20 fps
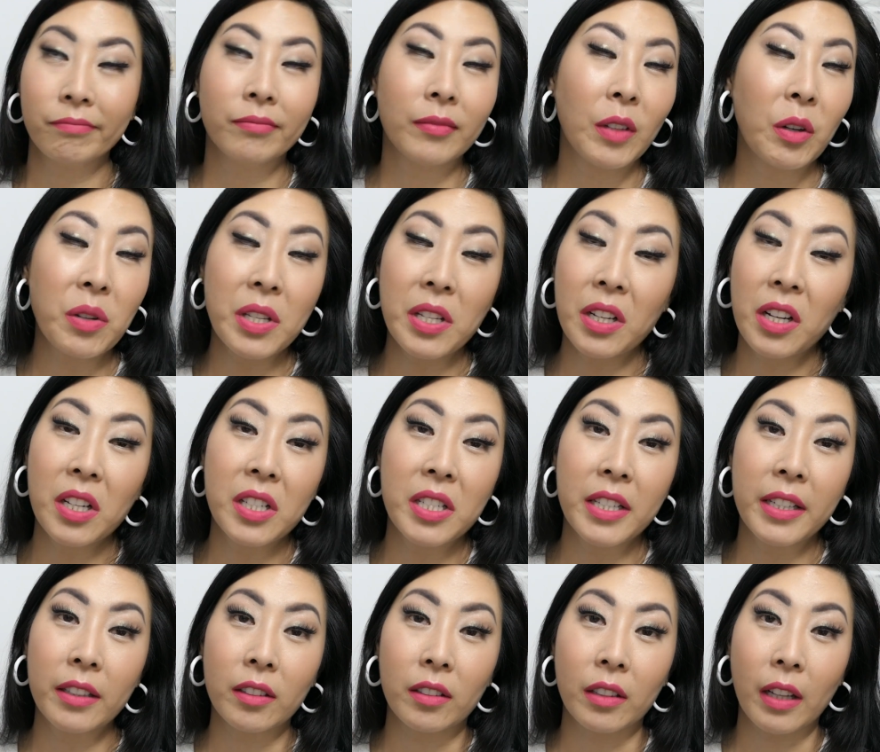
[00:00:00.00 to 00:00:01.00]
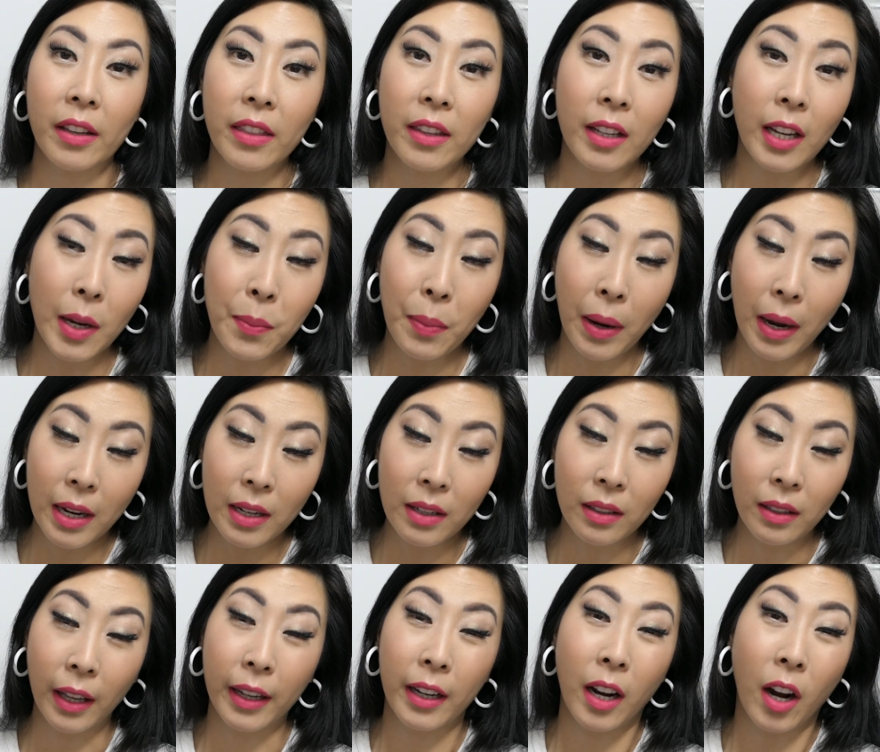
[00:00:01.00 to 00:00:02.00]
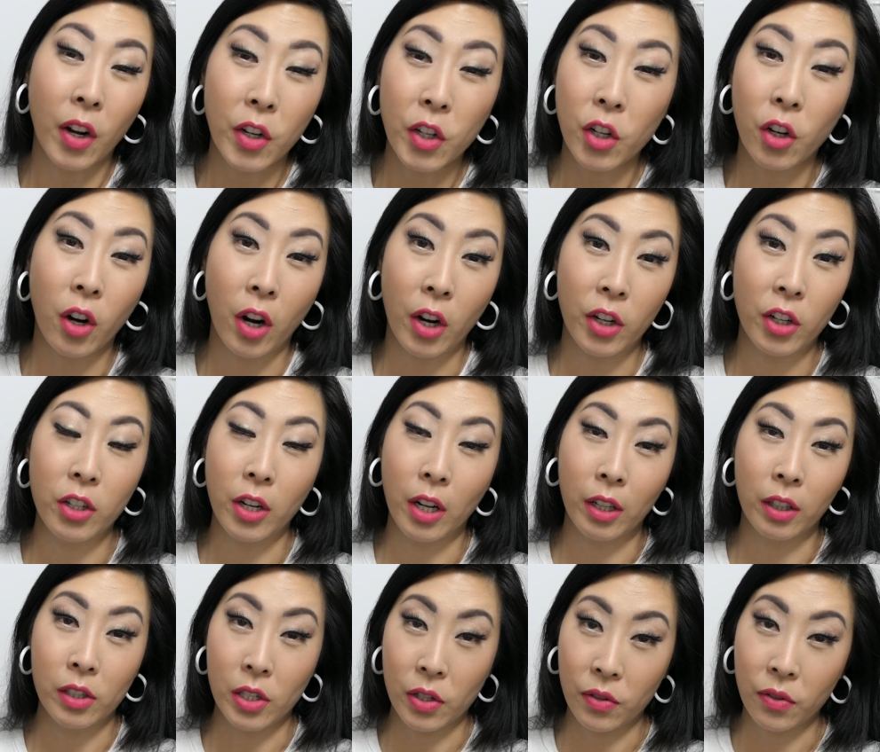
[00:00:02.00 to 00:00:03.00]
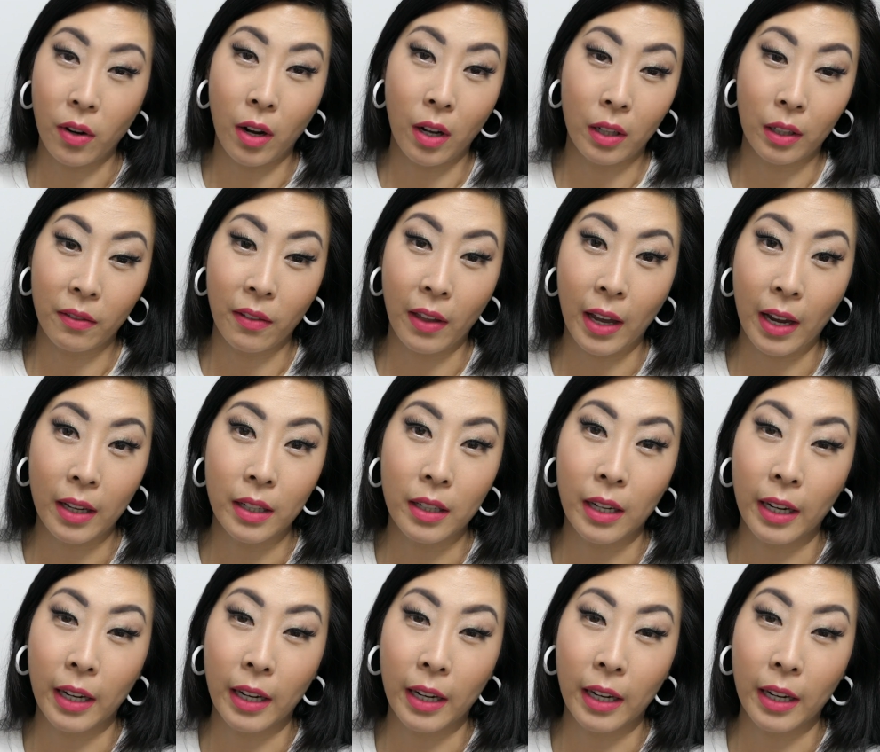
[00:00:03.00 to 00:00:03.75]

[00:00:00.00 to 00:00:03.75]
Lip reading: It was a good deal. I think I paid like under $100 for all of that.